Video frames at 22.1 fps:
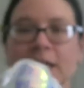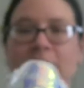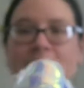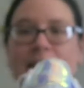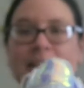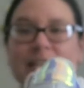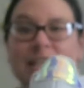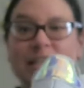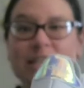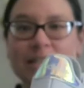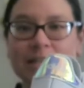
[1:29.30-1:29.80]

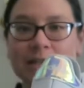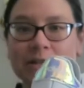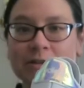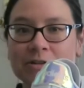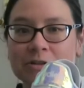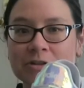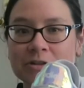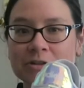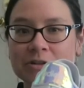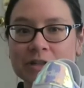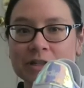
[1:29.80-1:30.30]
The
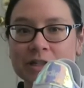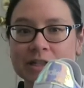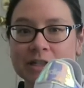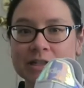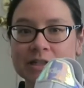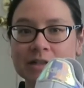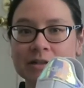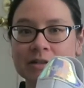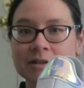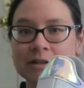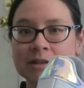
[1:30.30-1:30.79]
heel
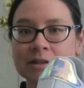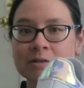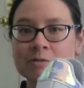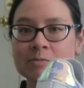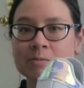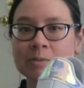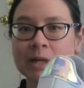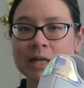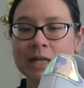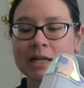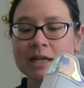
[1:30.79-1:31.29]
is a little
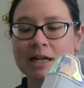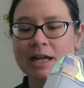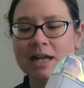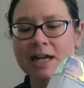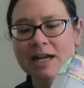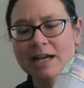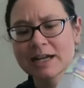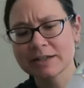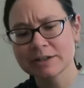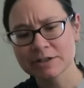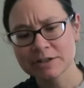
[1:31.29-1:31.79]
bit
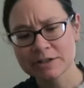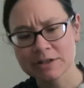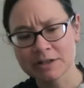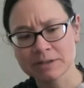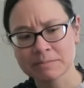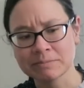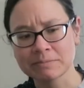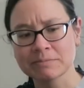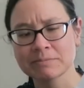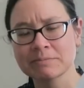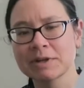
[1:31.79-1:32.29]
higher
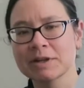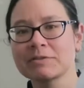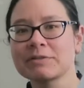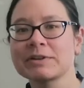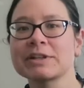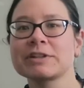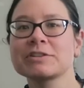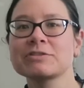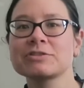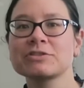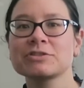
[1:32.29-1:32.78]
than my
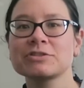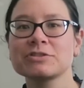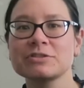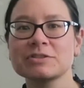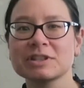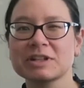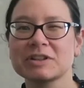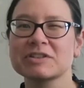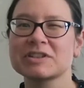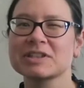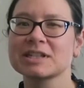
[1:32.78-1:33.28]
regular shoes.
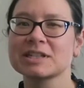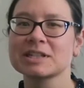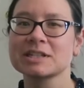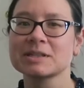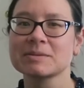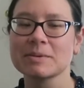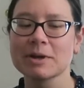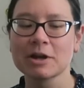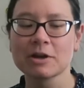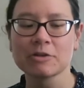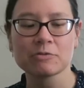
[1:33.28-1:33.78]
I would say it's
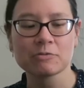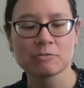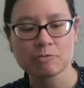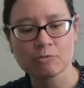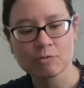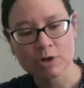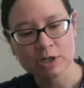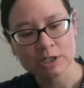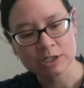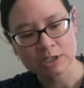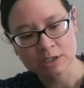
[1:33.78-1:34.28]
about
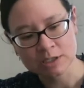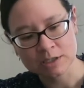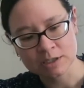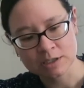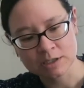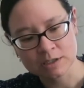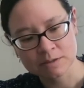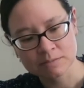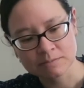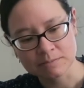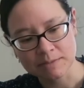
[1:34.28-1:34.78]
one,
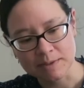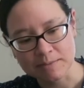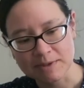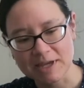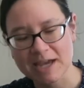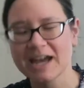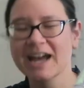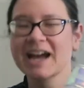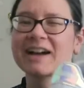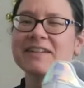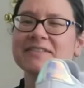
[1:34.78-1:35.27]
maybe a
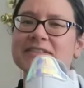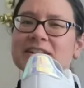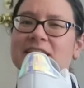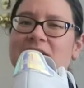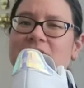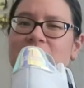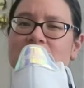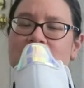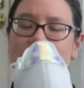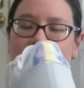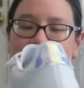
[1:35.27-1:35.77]
half an
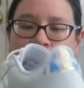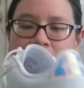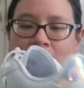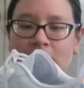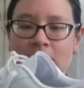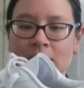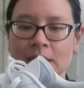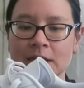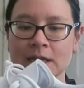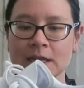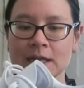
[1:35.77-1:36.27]
inch.
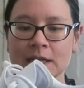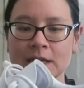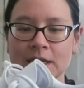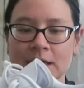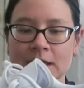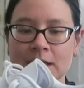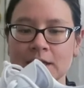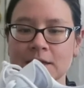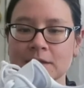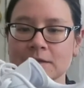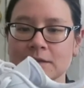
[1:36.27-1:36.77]

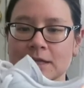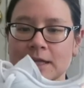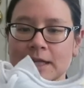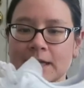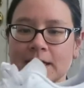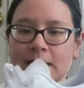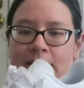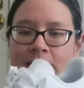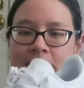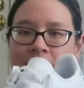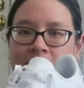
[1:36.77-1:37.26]

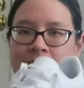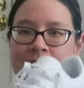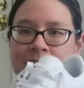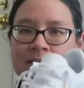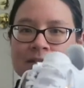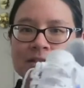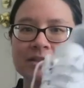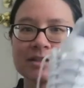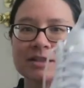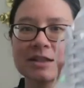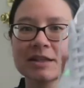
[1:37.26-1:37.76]

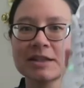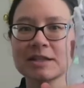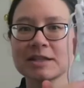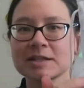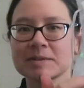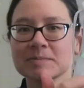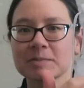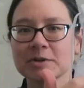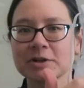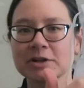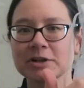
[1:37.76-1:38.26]
And this
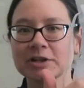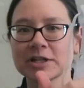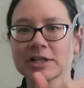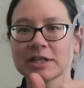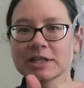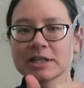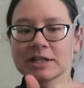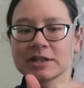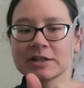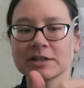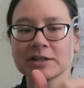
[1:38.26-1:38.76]
part
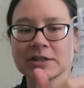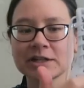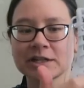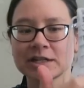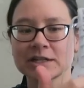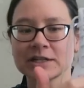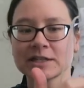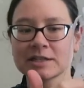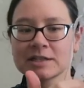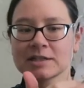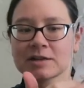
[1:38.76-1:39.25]
here
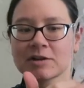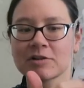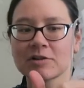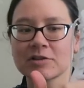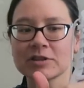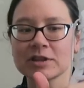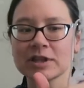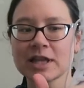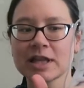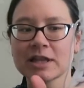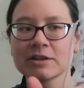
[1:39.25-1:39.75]
is all
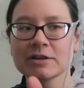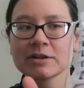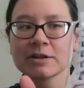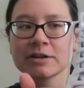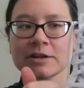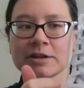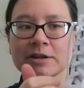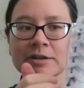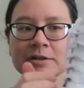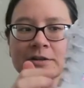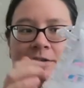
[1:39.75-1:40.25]

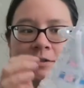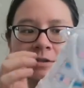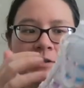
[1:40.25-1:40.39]
leather.